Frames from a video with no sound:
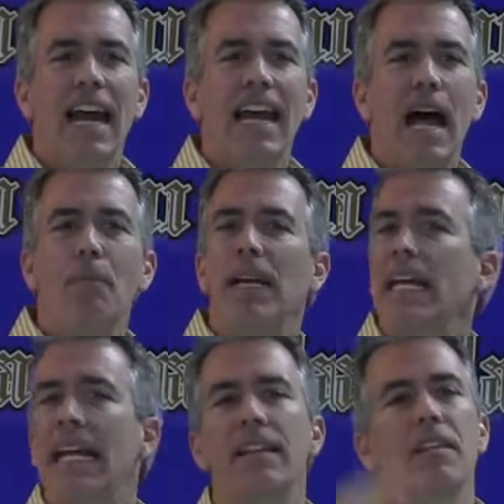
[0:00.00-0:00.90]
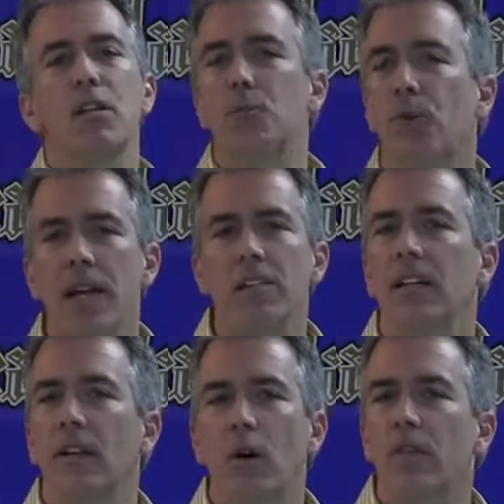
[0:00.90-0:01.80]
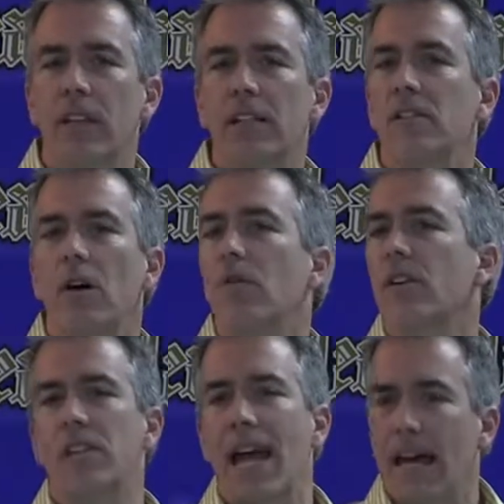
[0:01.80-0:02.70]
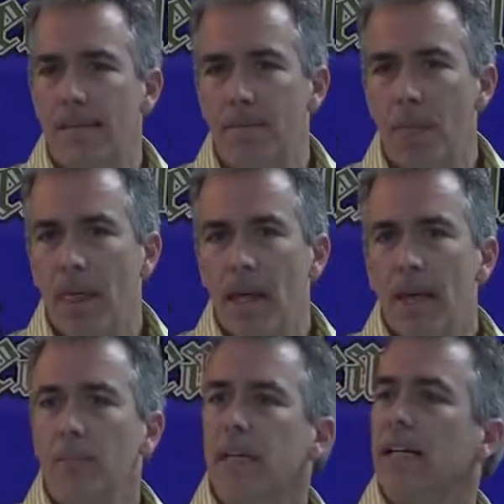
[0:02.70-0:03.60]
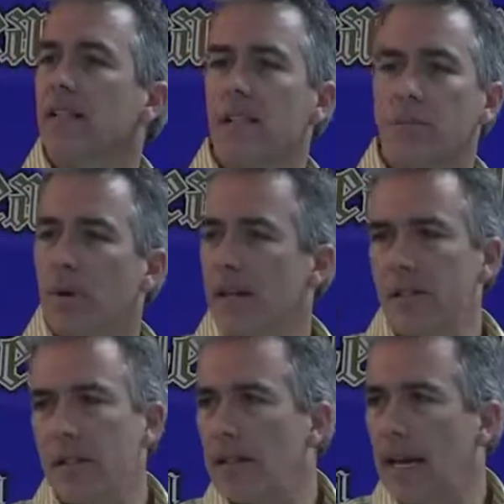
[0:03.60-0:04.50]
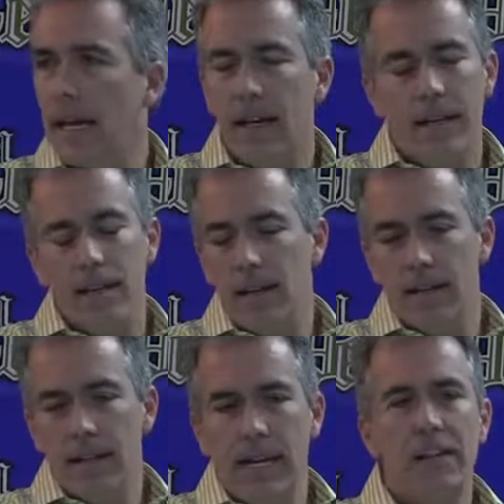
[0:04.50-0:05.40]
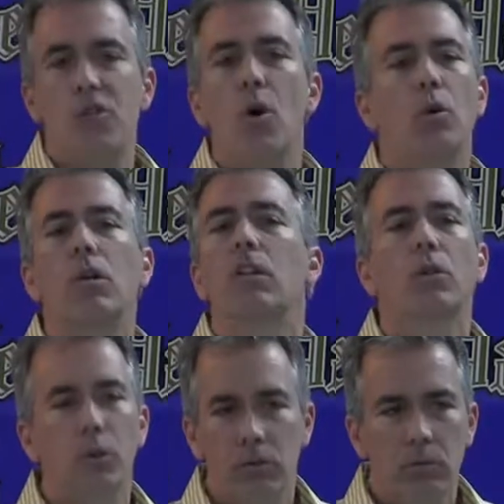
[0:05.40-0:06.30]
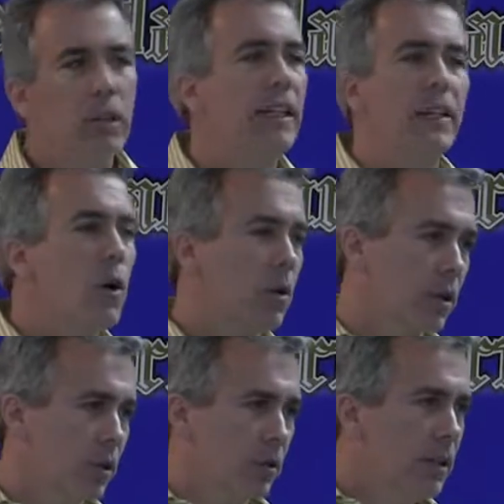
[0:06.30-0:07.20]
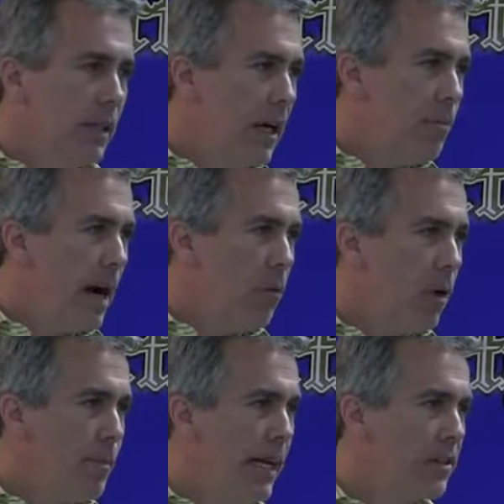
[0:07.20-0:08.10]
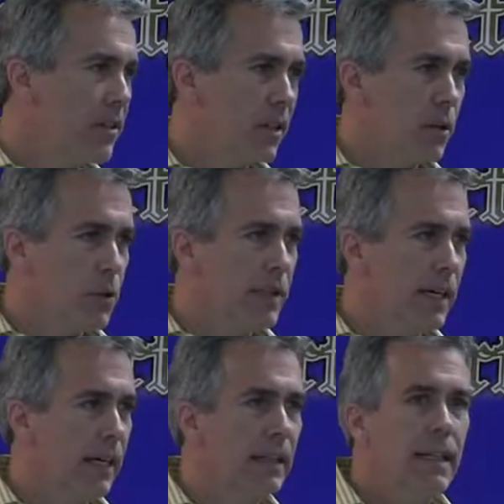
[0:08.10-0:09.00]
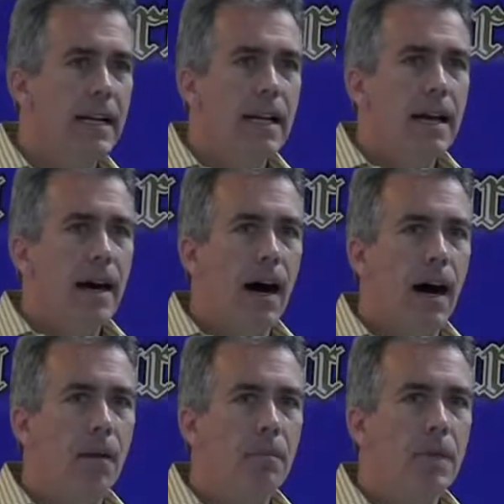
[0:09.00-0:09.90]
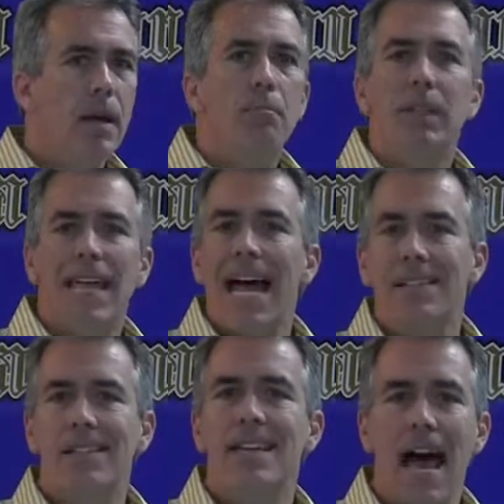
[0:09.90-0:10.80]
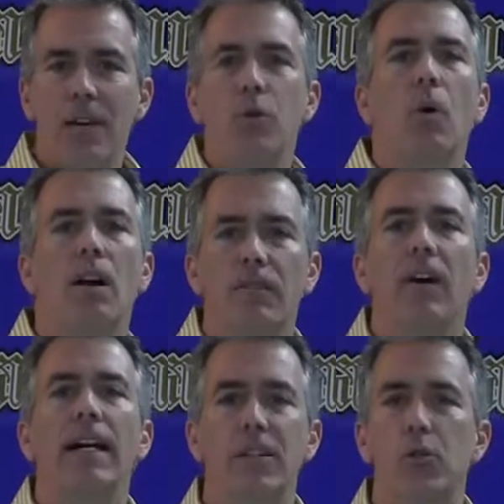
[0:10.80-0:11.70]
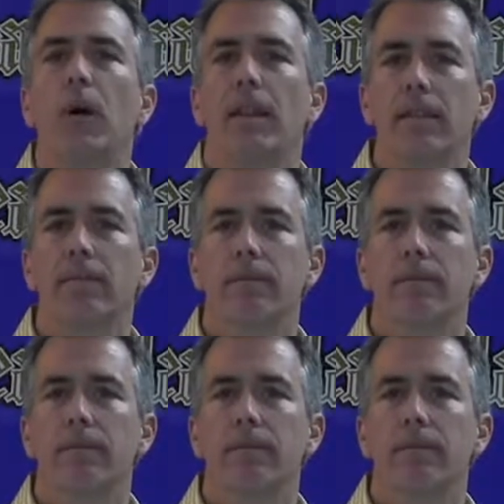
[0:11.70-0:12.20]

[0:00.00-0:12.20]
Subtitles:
And I'm going to hit this president over his head, because the president, he has no clue, really no clue about what makes this country tick. But that's not who our fight is with.